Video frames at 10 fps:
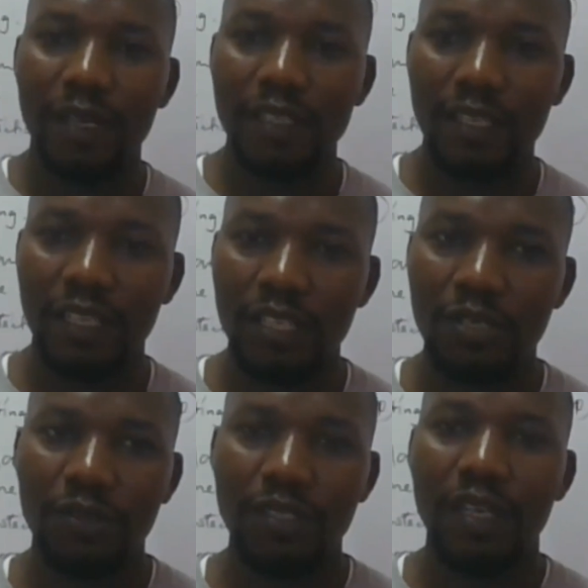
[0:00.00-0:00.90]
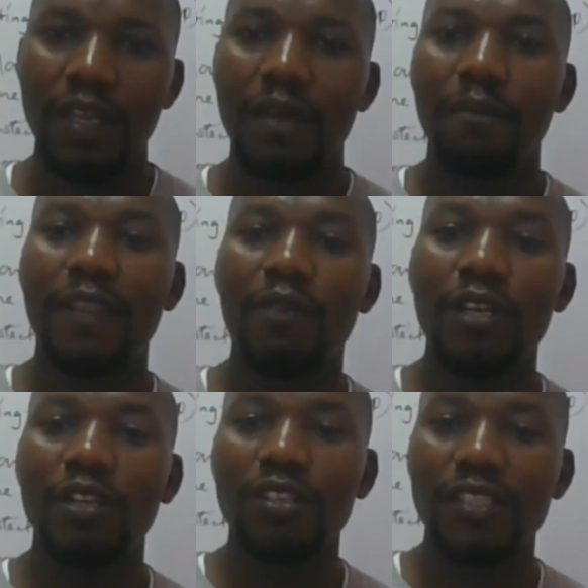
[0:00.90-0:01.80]
emerging issues, but they
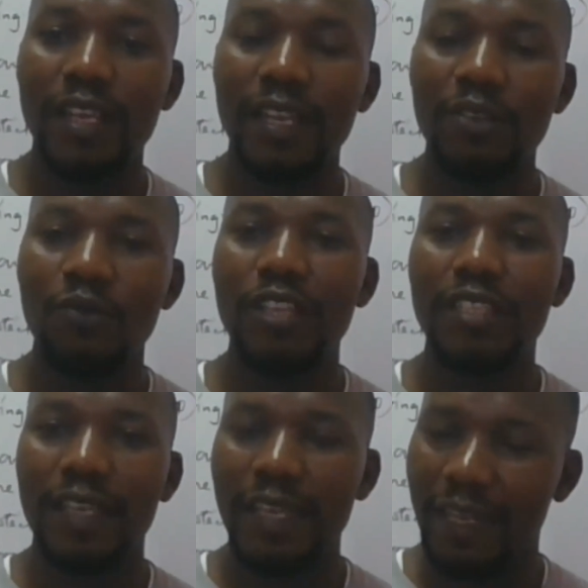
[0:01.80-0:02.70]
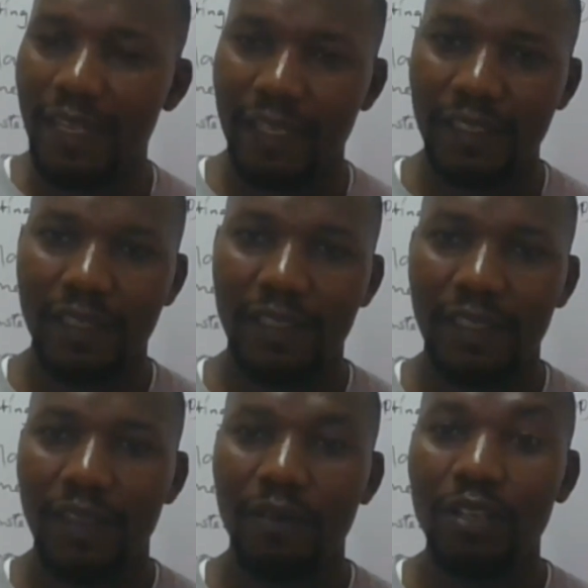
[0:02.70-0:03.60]
will not tell you which areas.
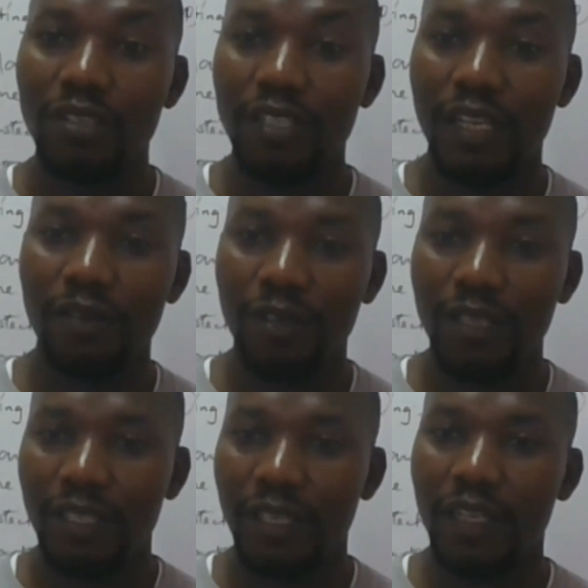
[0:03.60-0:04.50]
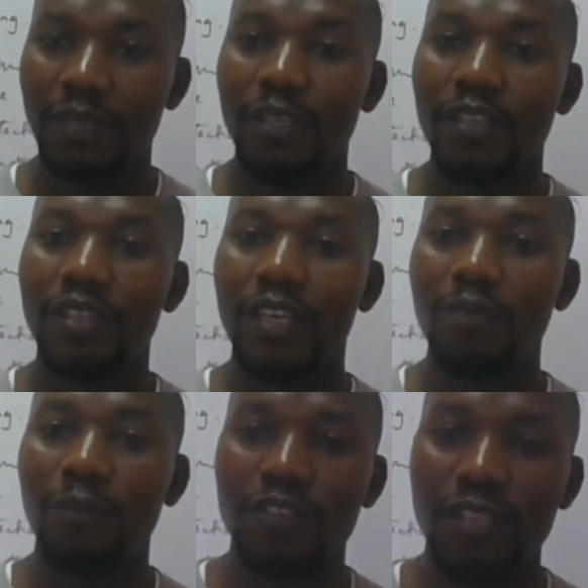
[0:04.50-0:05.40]
They will not tell you which areas because they
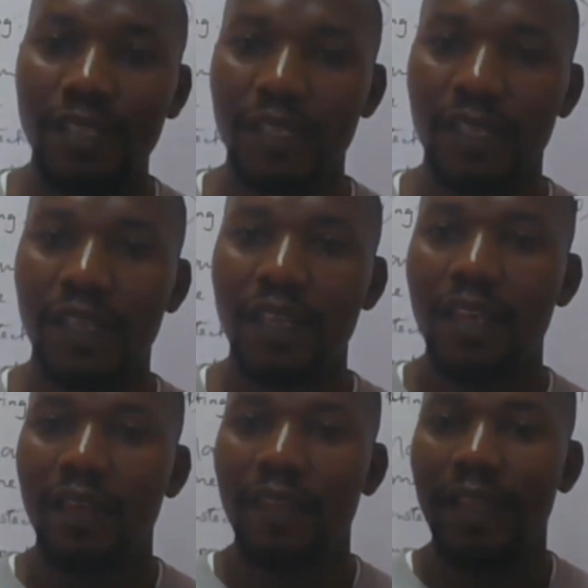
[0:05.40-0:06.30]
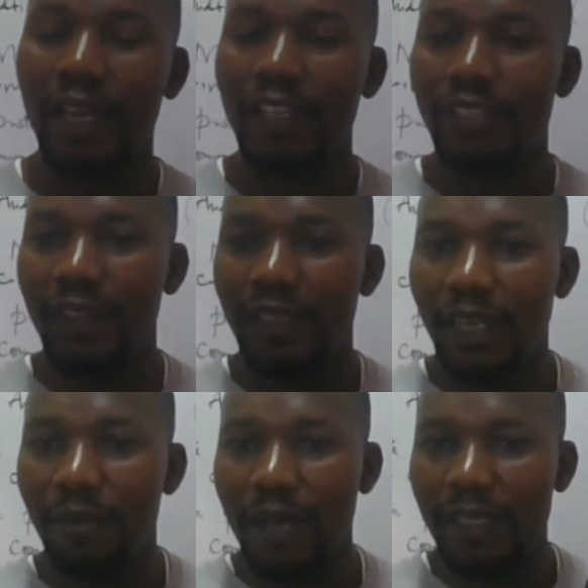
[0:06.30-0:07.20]
keep on changing. They can change the
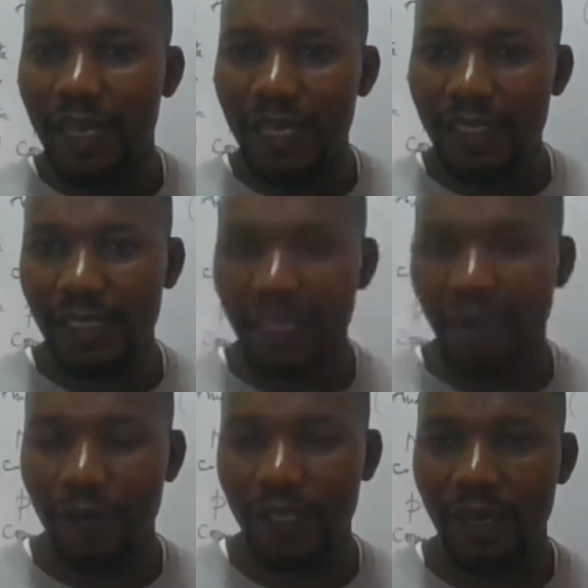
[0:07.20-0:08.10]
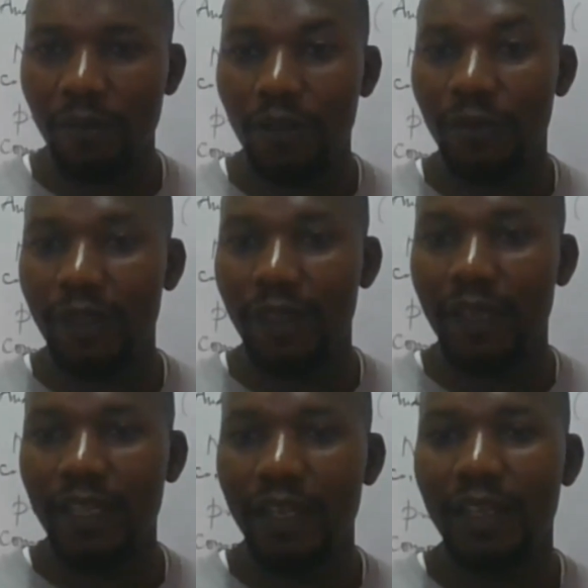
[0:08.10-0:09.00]
syllabus last year, for example, the way they
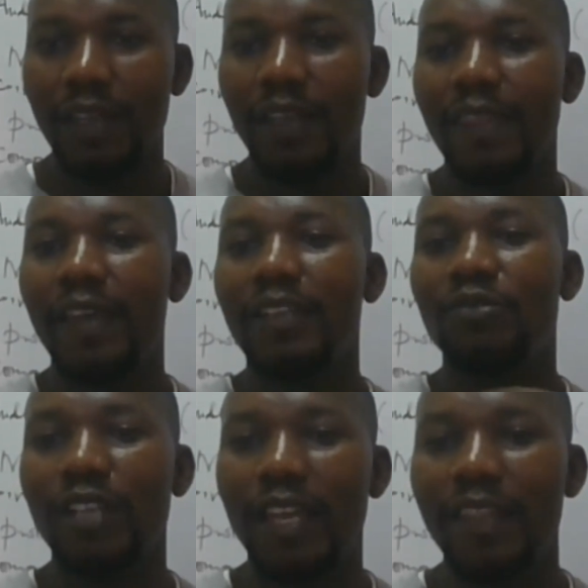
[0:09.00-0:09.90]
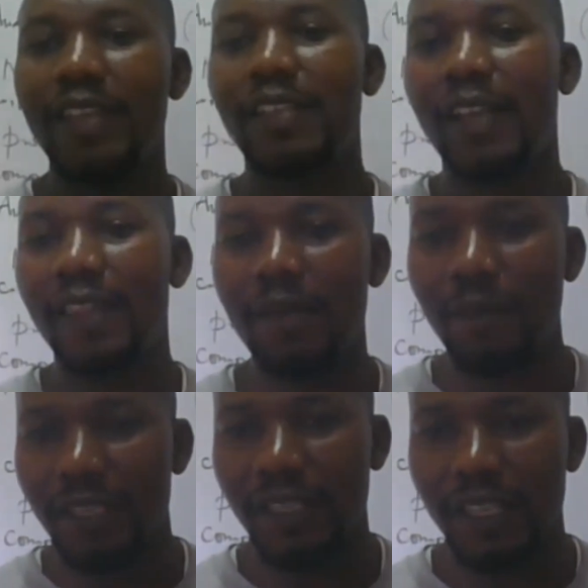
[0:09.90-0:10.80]
did. Then today there's another
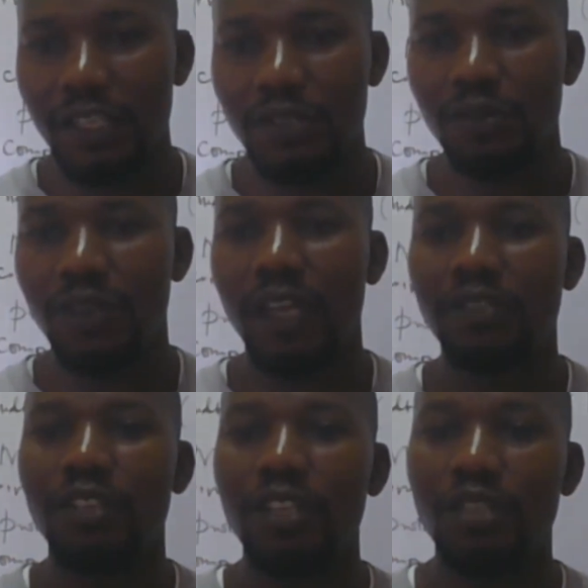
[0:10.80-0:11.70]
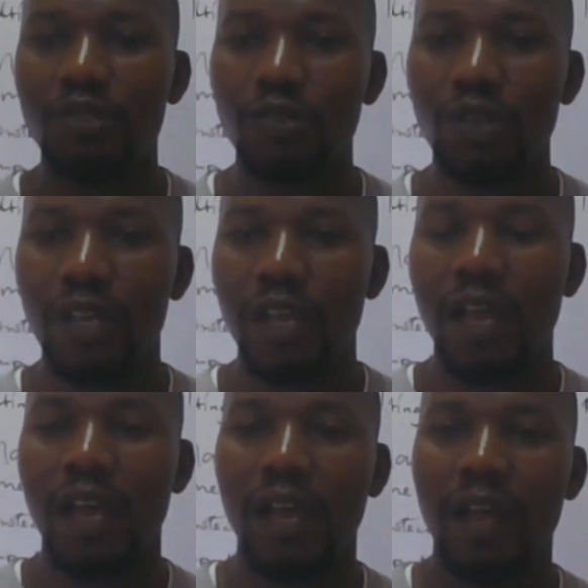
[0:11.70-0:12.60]
emerging issue that you need to
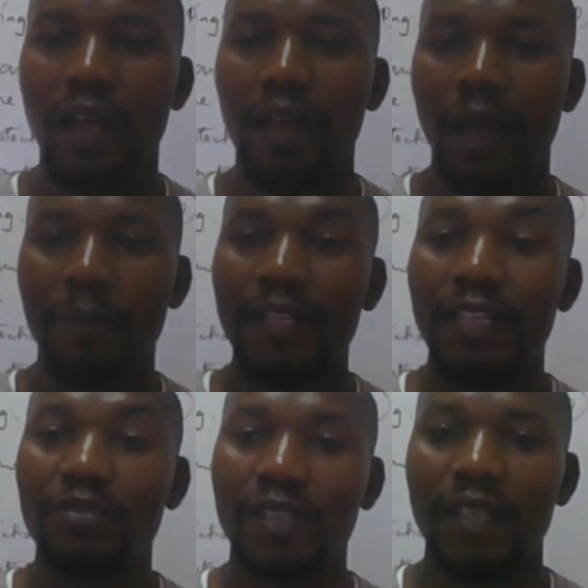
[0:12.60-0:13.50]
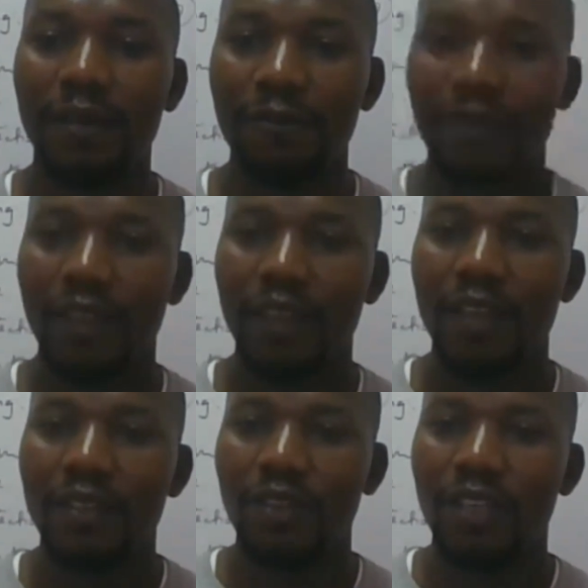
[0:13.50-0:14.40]
update yourself with.
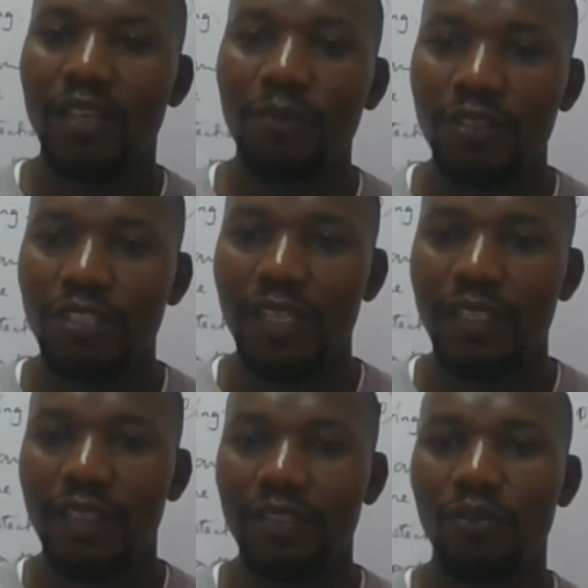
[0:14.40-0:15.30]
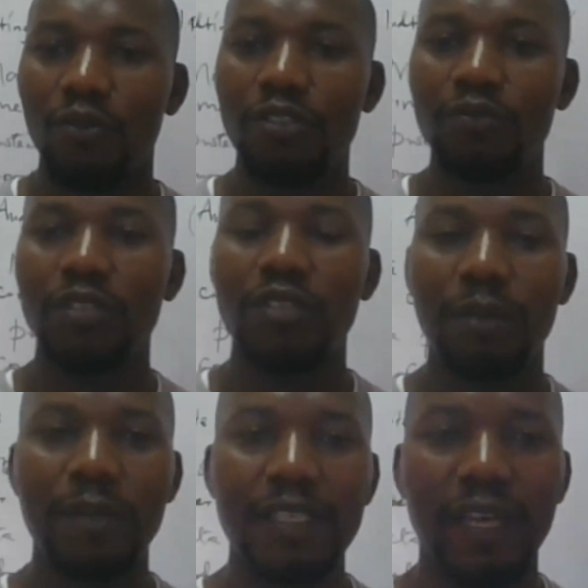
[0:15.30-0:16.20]
So they keep on changing. So what we
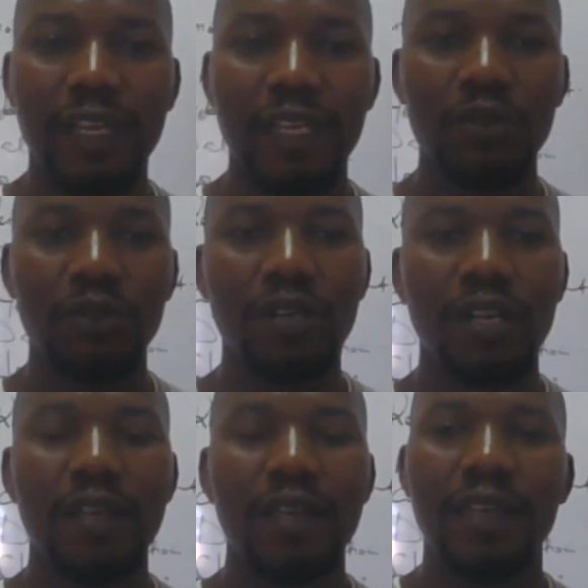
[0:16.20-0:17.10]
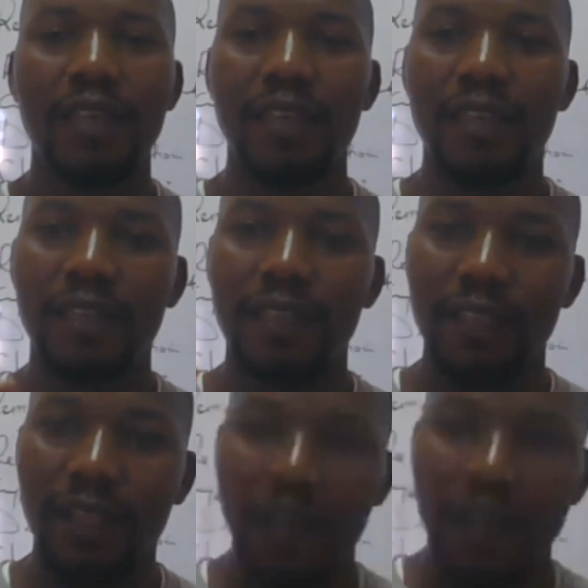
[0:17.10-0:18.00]
basically do,
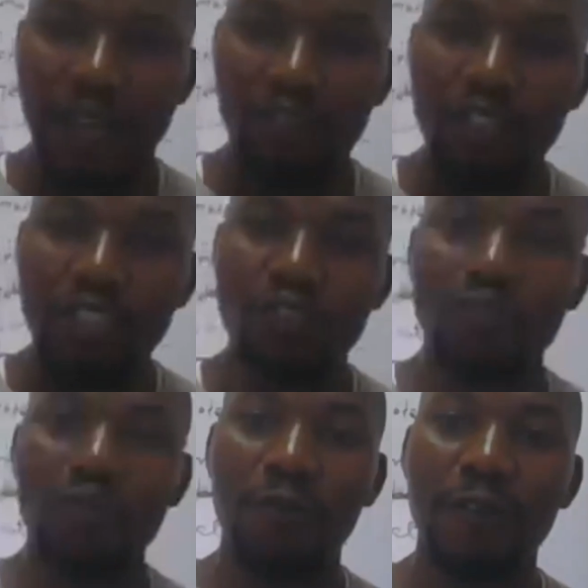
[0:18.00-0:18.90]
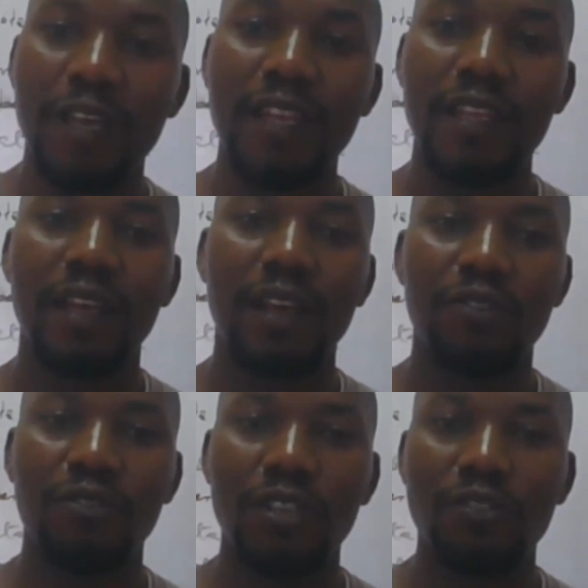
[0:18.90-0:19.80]
you need
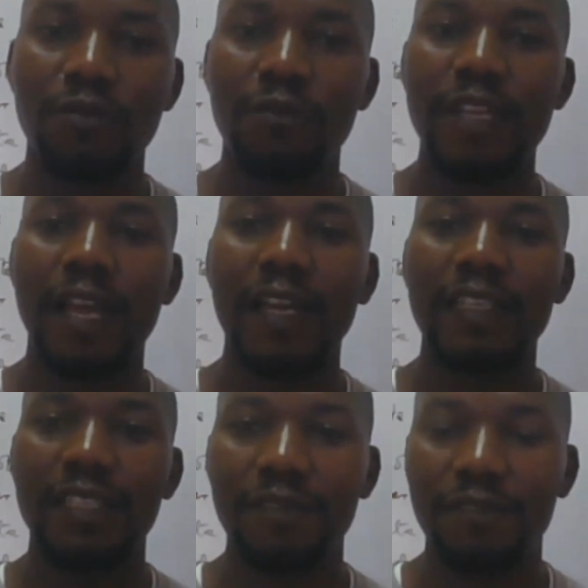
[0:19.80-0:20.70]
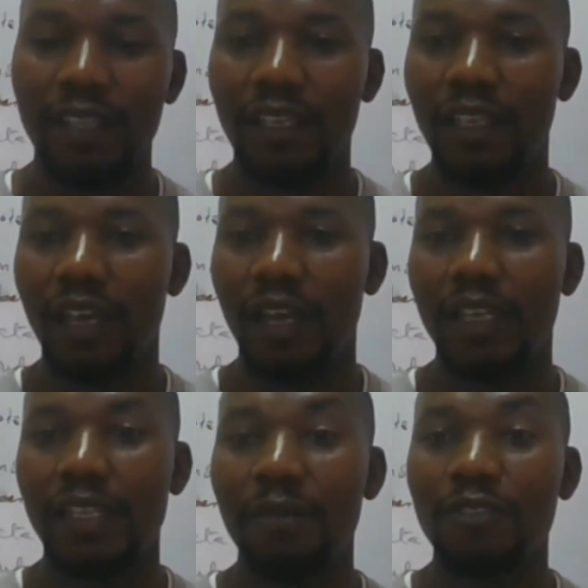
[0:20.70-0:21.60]
to be very active
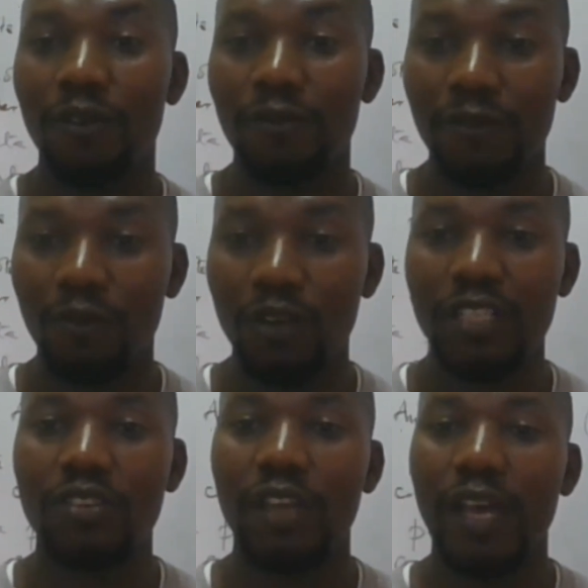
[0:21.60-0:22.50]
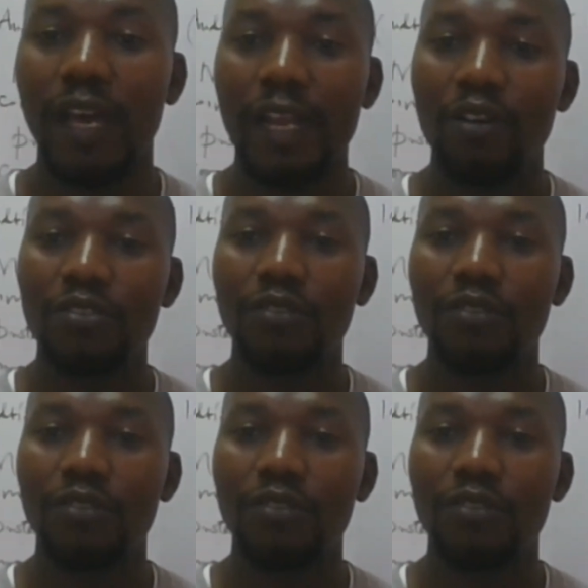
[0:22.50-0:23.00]
in terms of what is going on